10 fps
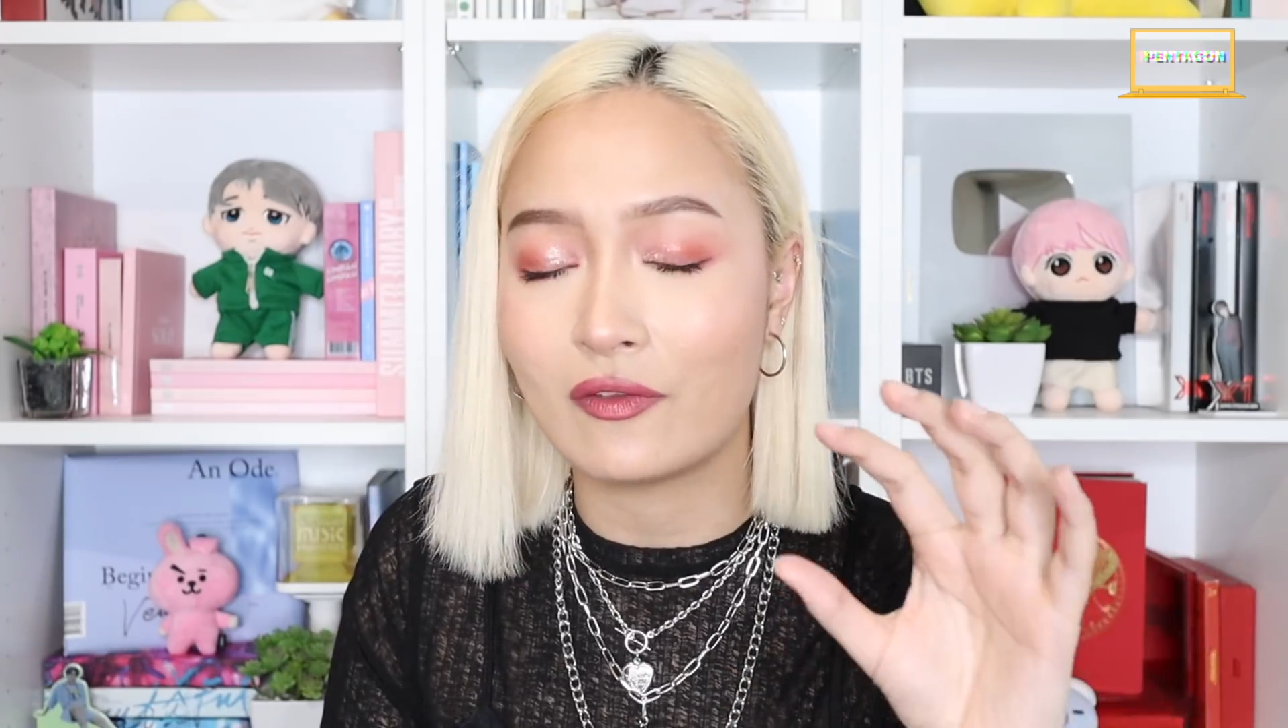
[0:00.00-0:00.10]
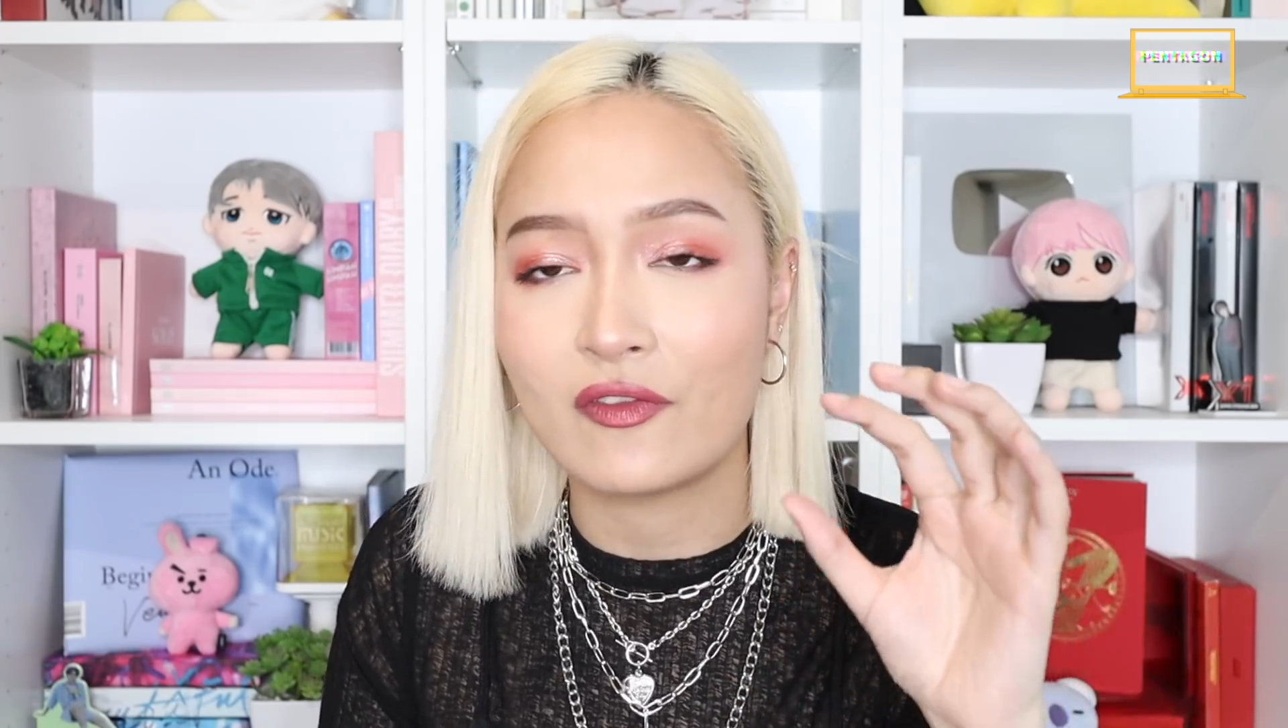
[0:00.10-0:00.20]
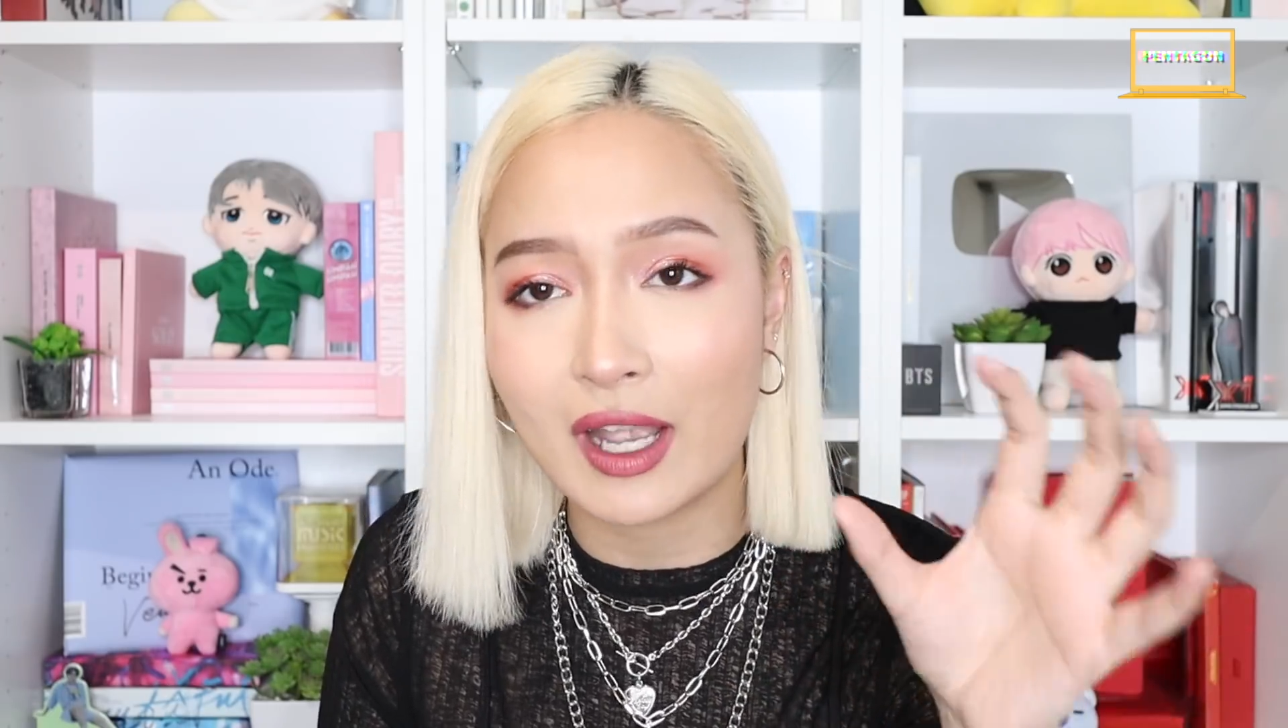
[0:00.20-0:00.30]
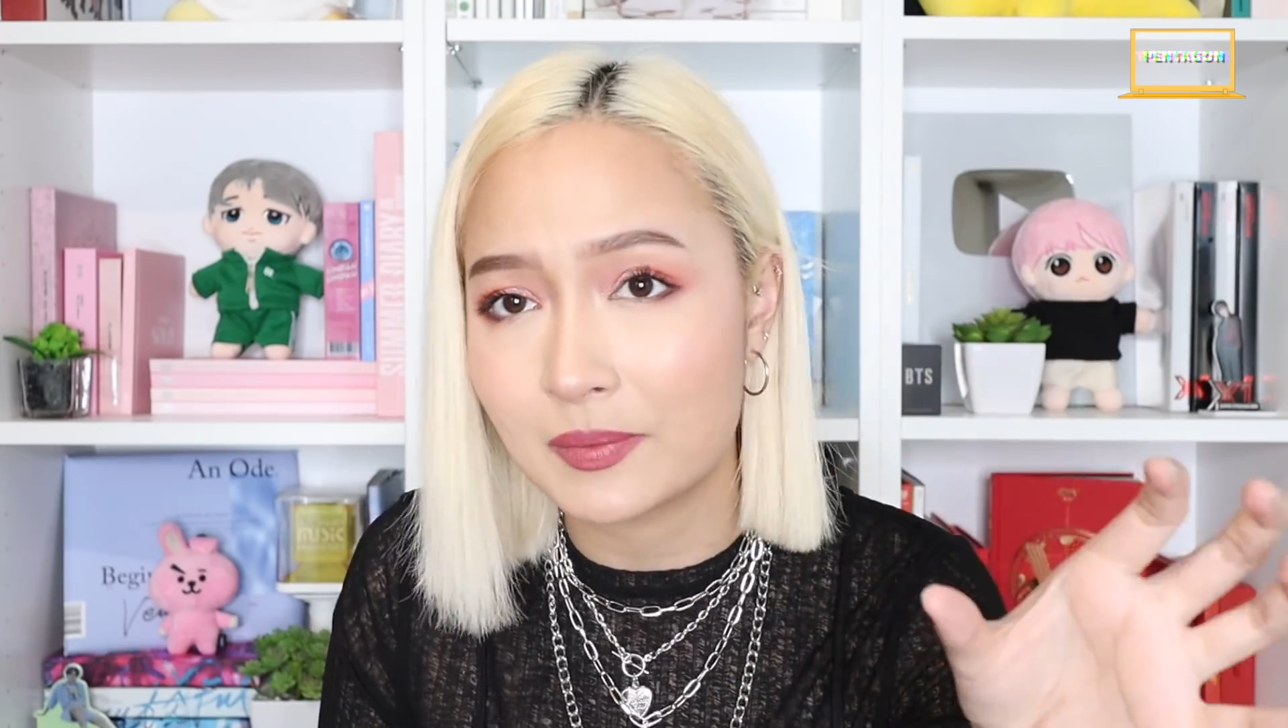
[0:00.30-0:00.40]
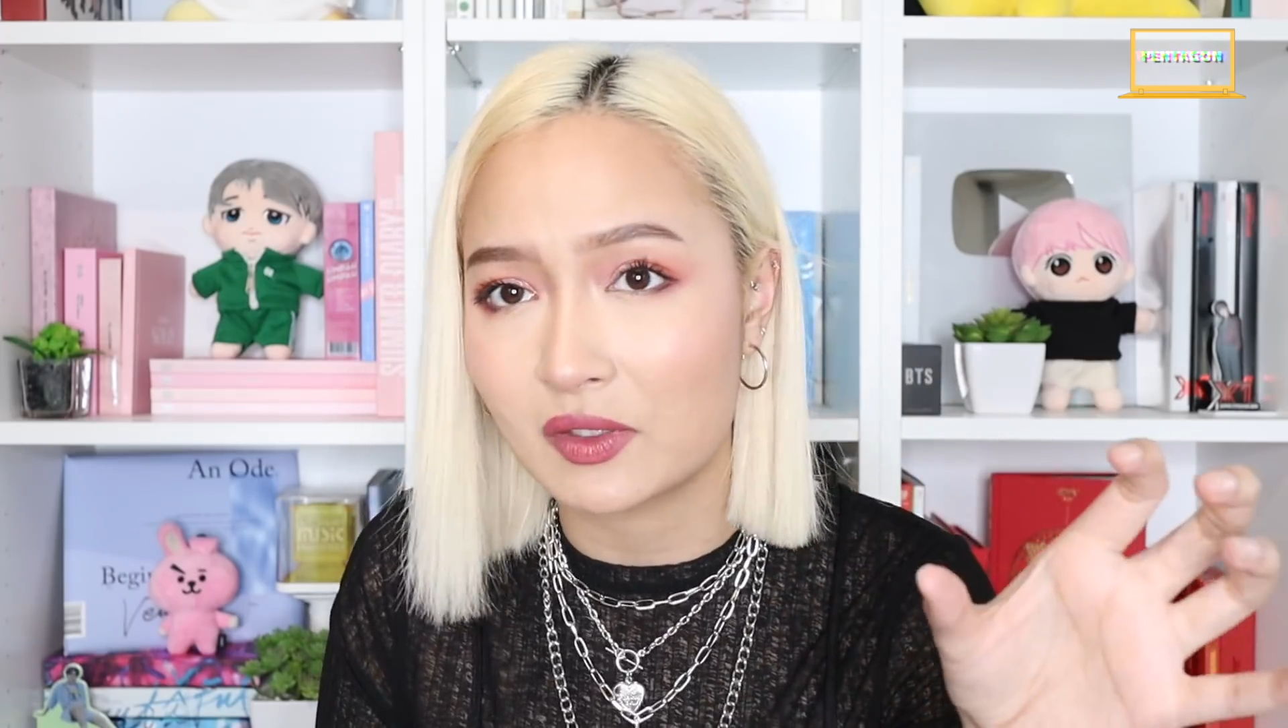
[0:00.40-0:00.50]
the
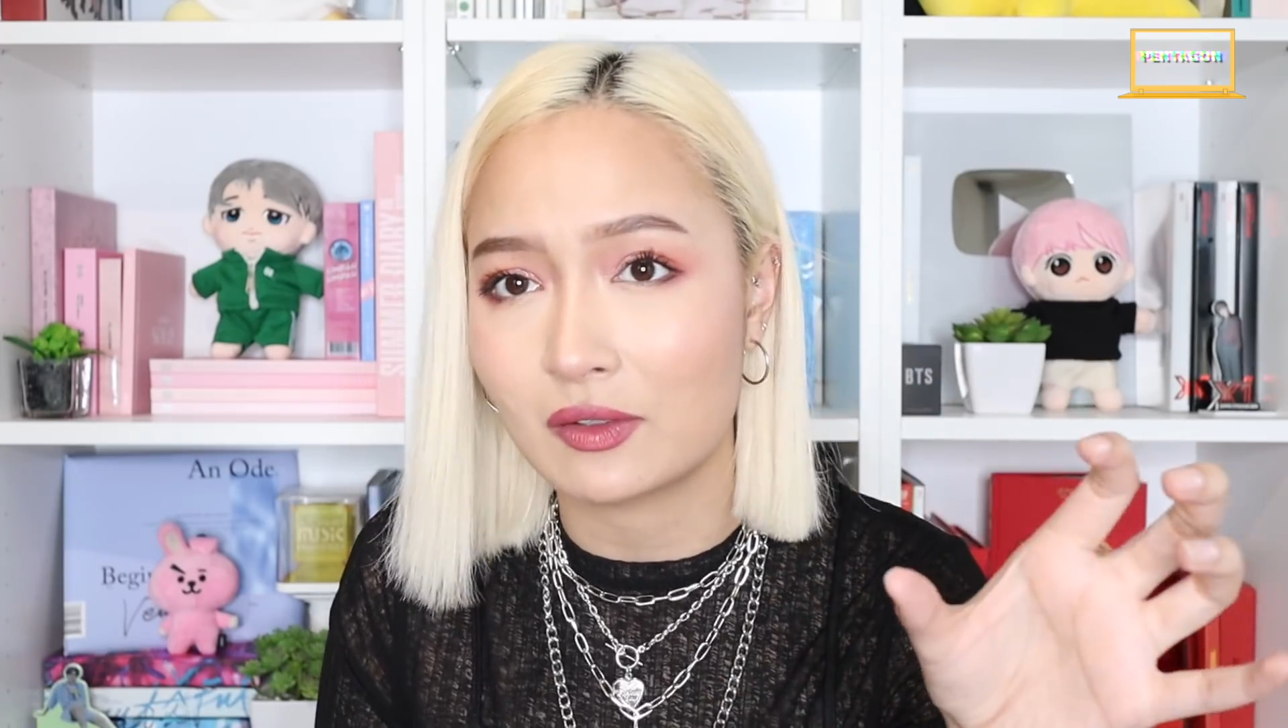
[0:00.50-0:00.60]
vibes are